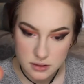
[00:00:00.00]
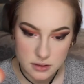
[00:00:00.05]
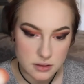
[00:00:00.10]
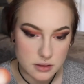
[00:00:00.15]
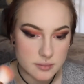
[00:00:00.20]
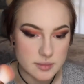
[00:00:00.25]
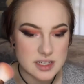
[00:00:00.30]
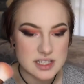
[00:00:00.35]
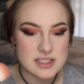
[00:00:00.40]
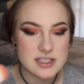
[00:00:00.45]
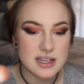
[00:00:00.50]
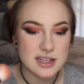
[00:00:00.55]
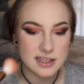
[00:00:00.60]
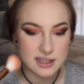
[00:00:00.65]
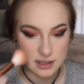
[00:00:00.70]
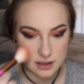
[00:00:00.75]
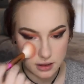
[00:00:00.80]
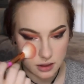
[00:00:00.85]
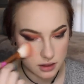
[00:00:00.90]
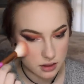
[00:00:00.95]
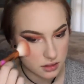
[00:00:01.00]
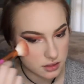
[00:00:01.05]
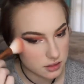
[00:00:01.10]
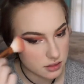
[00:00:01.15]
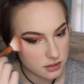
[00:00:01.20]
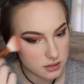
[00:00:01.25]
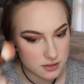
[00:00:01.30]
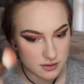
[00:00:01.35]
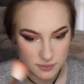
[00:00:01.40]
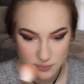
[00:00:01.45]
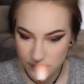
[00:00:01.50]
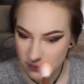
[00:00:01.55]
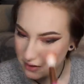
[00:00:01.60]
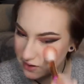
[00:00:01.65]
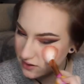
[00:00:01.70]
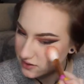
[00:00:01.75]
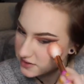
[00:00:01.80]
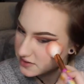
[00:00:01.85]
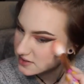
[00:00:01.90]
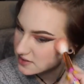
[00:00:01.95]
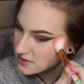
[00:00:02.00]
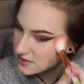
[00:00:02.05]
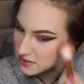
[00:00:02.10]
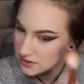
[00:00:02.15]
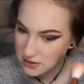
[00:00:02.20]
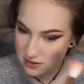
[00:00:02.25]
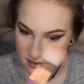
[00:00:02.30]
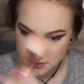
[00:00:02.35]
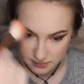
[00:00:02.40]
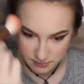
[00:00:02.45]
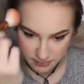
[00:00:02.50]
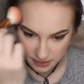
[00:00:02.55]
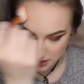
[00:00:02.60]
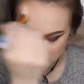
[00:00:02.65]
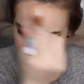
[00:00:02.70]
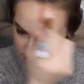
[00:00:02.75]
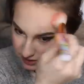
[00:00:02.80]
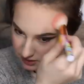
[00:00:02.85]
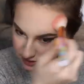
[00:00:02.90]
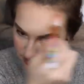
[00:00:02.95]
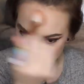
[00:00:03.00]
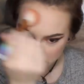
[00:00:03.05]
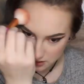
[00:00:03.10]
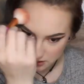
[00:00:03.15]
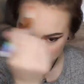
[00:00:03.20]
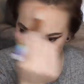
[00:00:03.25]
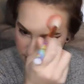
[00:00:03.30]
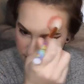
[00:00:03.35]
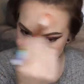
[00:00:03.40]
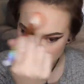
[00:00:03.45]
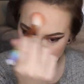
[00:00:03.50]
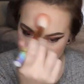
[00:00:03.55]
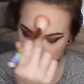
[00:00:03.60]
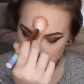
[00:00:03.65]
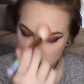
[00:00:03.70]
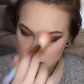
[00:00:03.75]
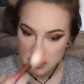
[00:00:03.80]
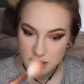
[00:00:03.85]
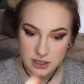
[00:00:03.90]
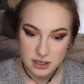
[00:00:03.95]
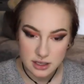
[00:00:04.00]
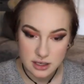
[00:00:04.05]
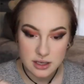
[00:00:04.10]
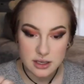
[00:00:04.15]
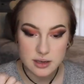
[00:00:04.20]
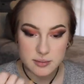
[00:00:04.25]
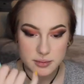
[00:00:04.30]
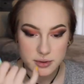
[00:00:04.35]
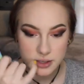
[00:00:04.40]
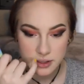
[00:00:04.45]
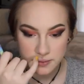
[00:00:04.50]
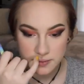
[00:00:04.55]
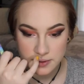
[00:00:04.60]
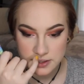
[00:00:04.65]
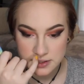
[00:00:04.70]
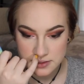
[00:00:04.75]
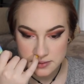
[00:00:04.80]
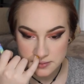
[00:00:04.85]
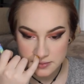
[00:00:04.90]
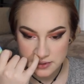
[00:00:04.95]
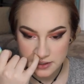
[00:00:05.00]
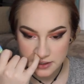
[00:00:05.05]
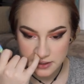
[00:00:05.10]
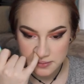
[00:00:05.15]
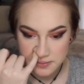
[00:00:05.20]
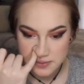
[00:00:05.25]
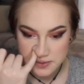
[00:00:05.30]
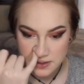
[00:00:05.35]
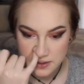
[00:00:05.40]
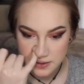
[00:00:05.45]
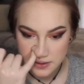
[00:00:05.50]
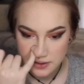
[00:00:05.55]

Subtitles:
I mean, it's not like the worst, but it can get pretty red sometimes.